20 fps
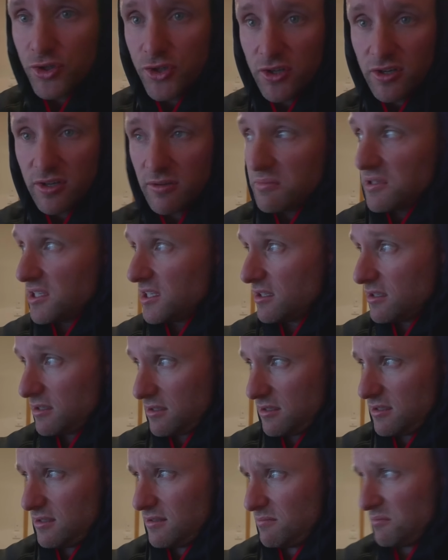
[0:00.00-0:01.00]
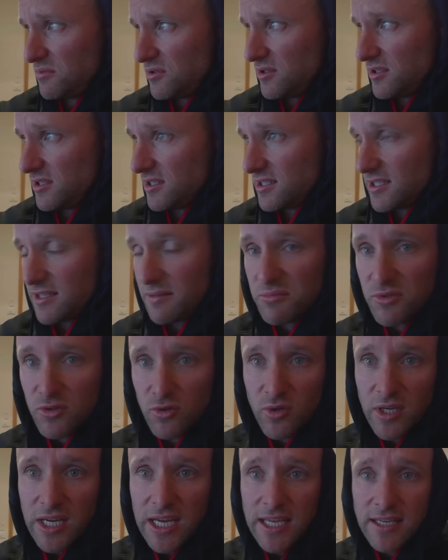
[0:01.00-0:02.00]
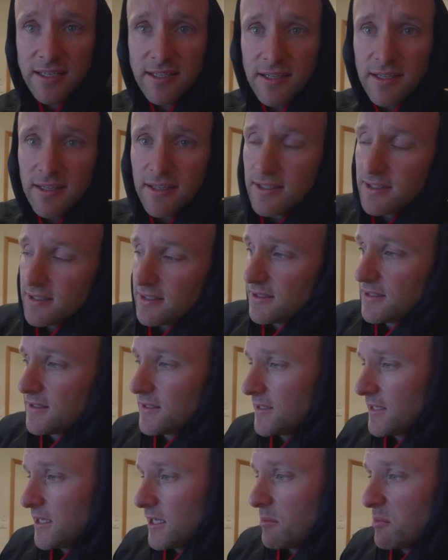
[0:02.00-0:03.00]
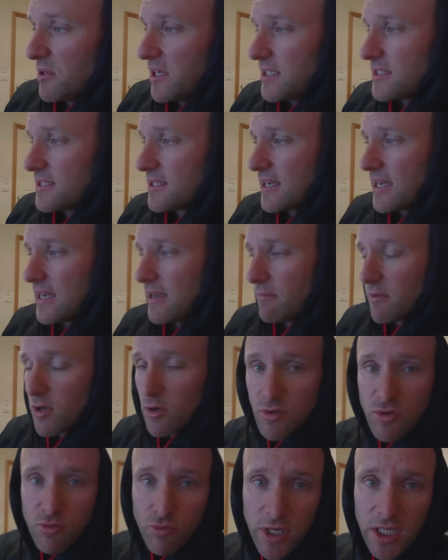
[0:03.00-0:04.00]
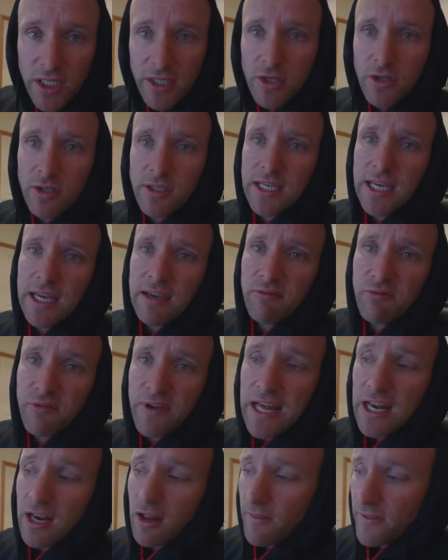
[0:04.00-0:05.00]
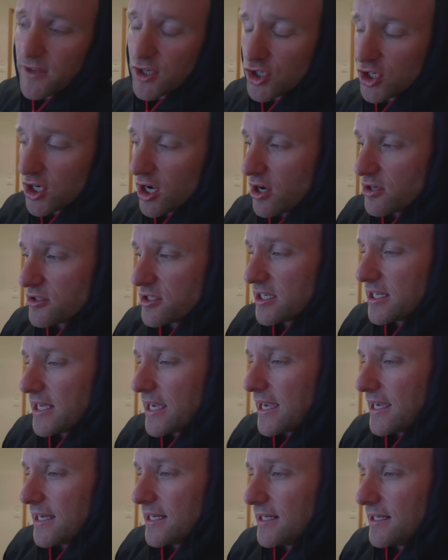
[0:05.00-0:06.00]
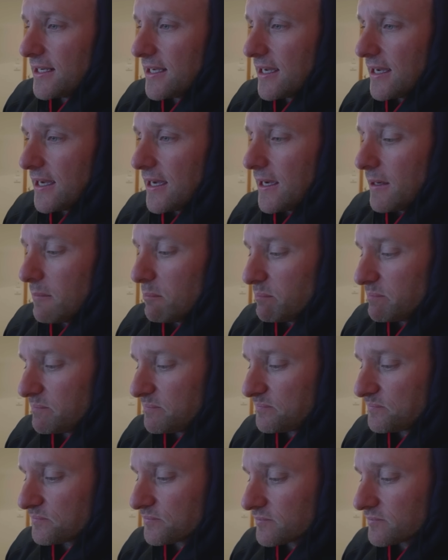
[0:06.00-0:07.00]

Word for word: shot of me pulling some sort of head. But um, it was really good to have Val on the show today. Um,